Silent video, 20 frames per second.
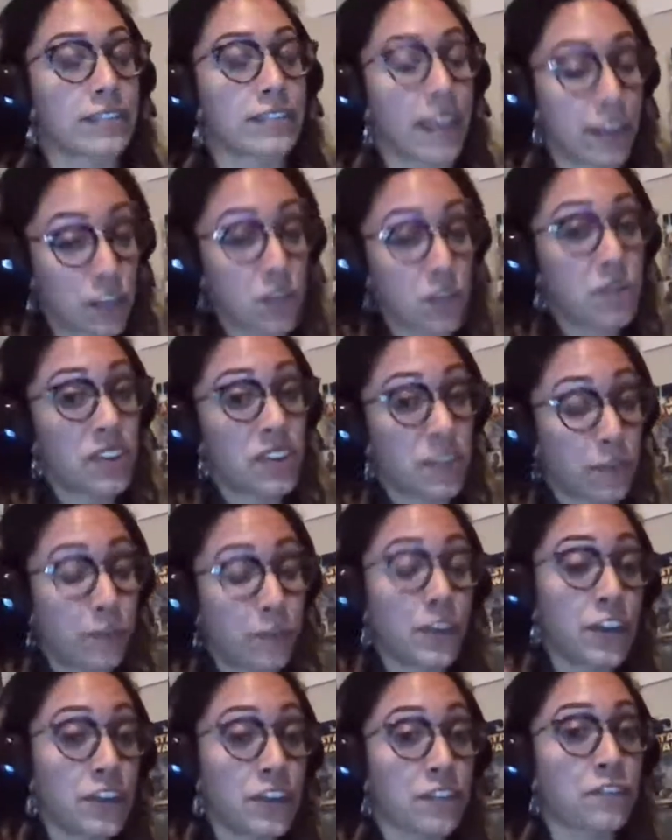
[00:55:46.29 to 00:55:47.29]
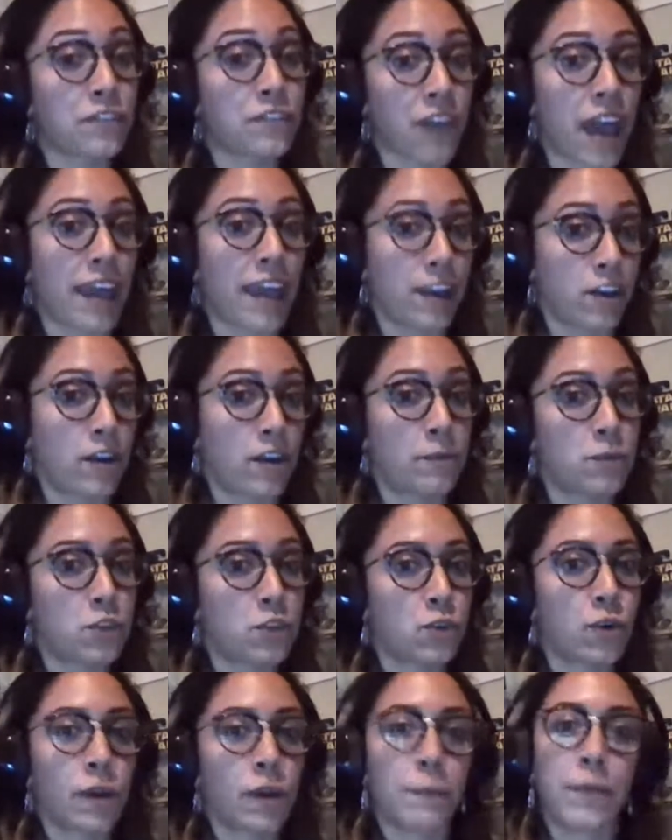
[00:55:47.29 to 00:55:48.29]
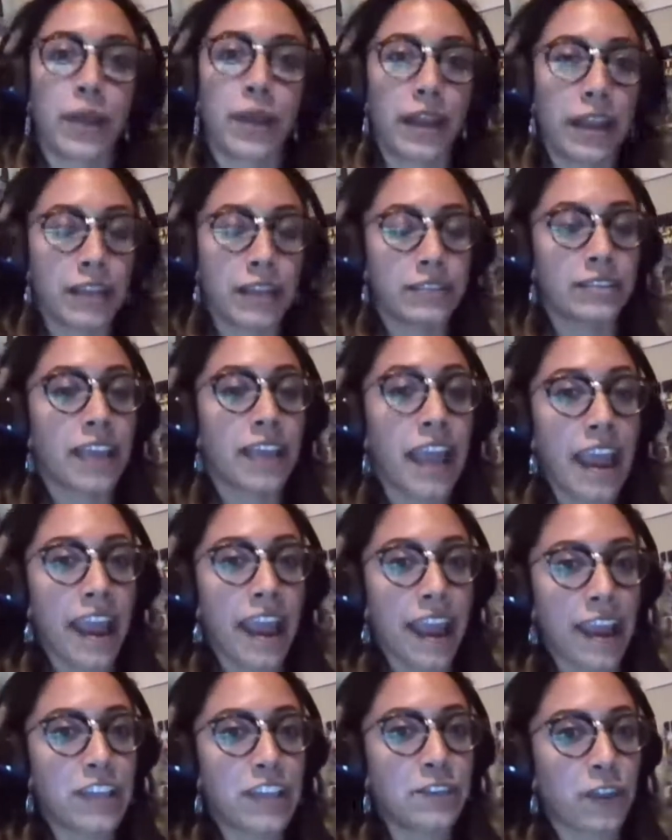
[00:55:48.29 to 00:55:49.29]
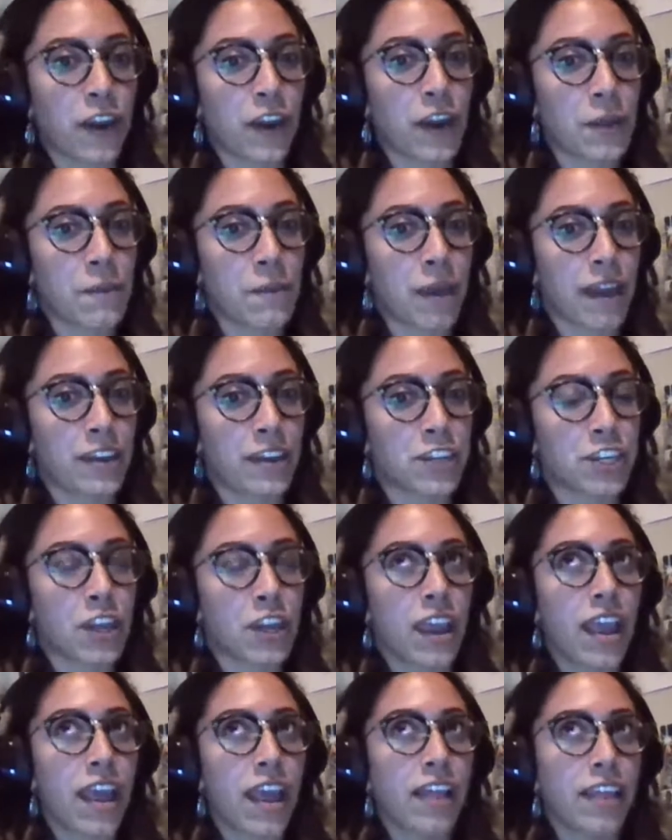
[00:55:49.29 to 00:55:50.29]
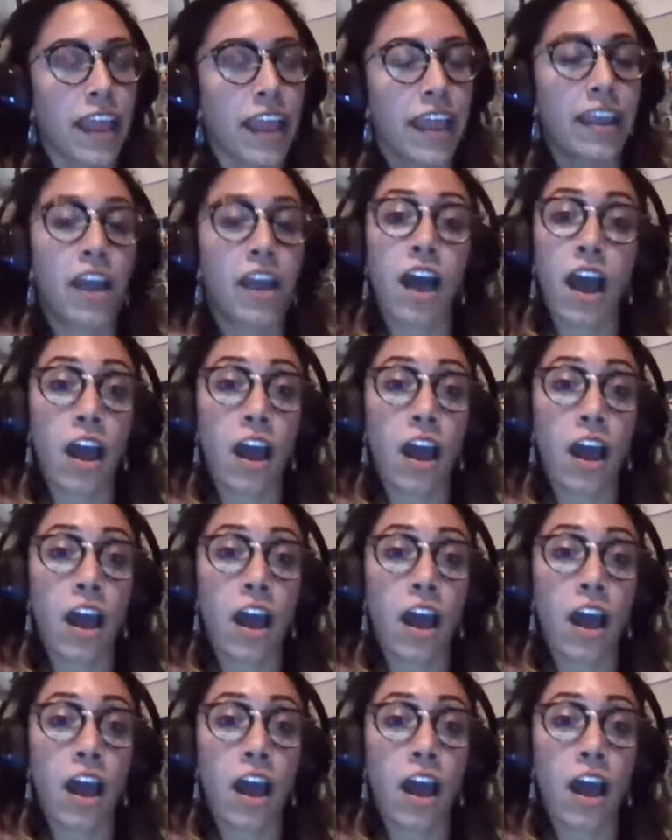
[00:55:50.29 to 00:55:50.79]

Like, you can feel the fire, I'm sure, but it's very much like,